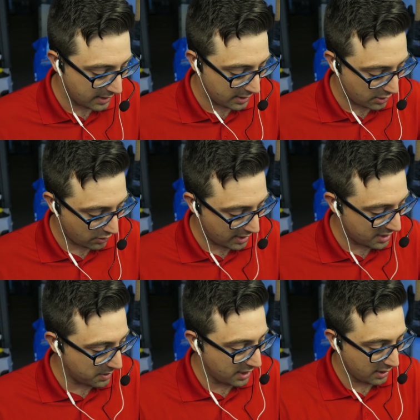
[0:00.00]
it's
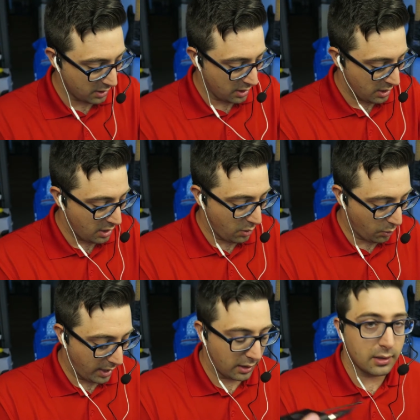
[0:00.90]
transmitting
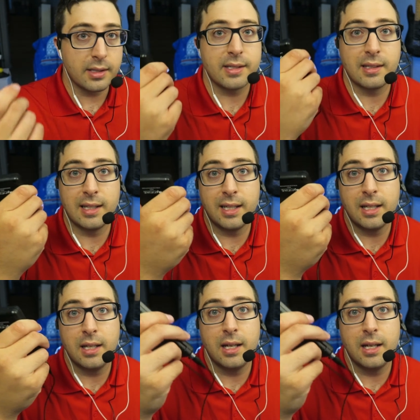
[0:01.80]
wirelessly.